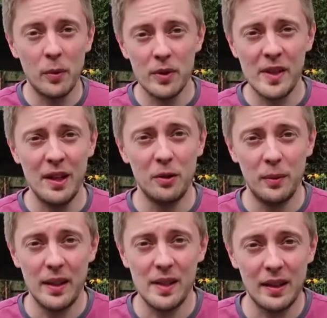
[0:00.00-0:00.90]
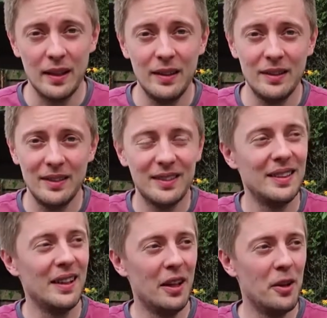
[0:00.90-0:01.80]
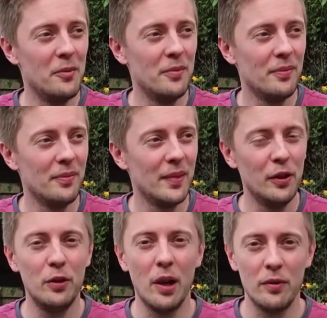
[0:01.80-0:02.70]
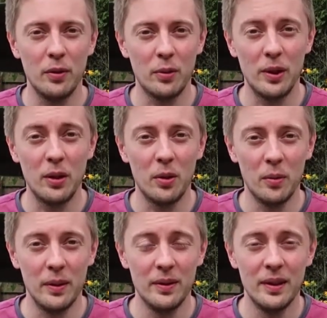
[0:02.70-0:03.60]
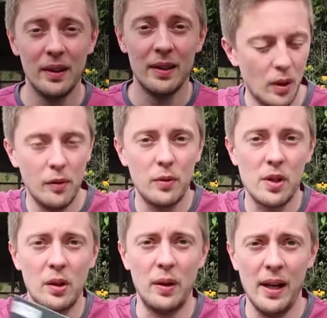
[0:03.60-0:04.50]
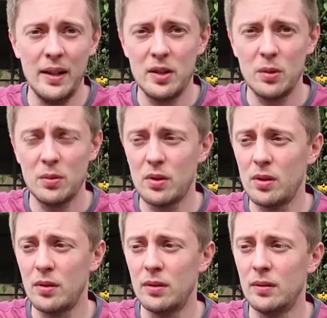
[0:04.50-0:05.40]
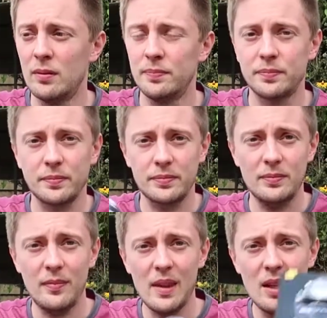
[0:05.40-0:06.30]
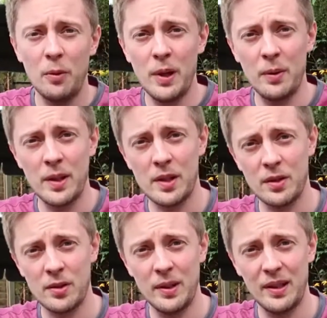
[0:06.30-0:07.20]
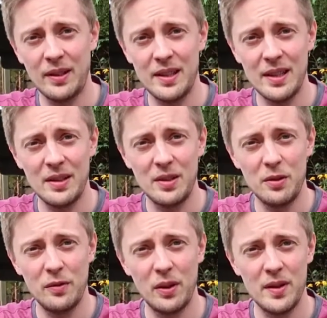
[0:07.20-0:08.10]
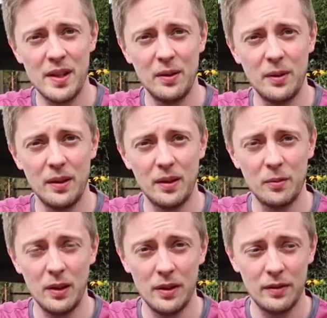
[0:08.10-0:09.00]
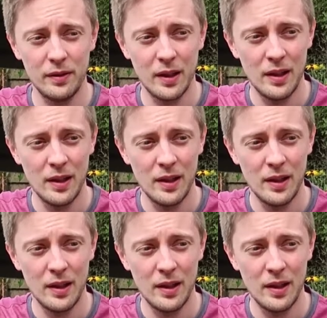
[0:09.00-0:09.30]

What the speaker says: them on sale basically, if you haven't already got one. But I've also got a head torch. Now when I went to Costa Rica, I did do volunteer work with